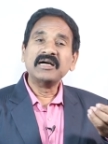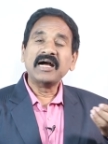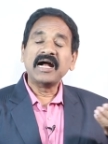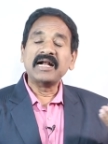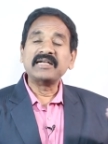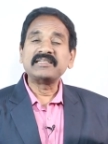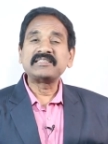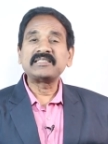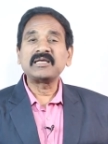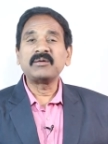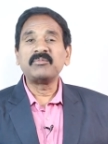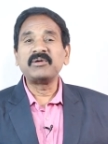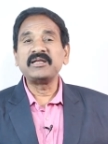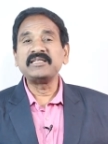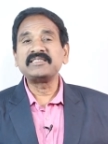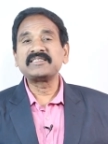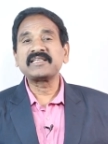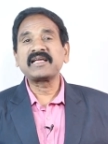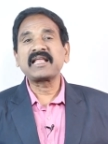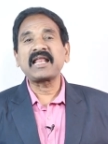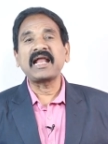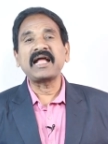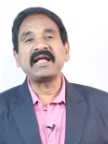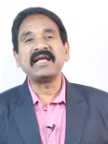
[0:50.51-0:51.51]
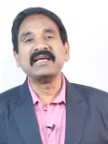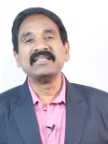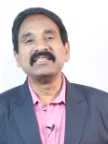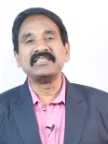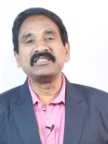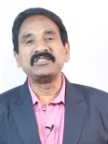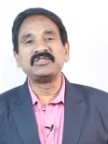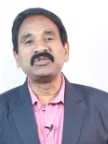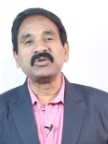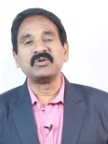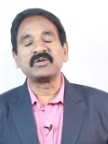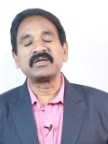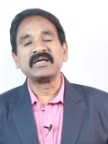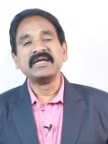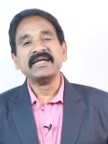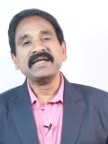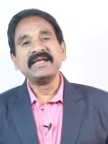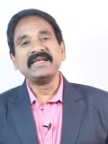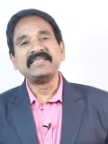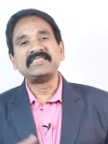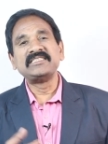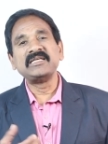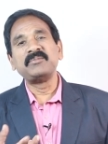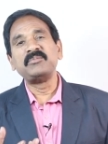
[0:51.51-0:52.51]
And someone is cracking the joke.
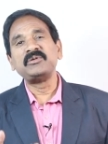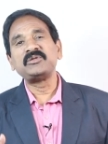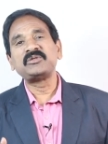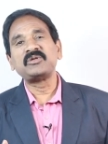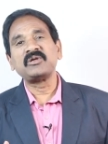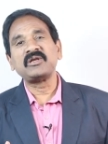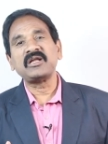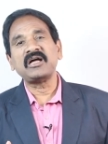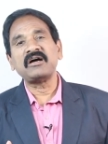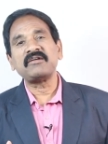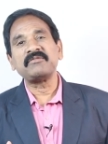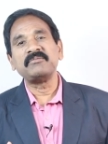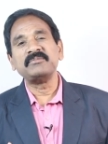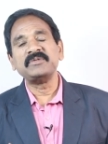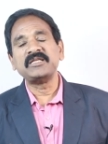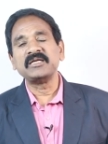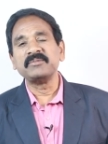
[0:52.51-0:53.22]
He is able to laugh.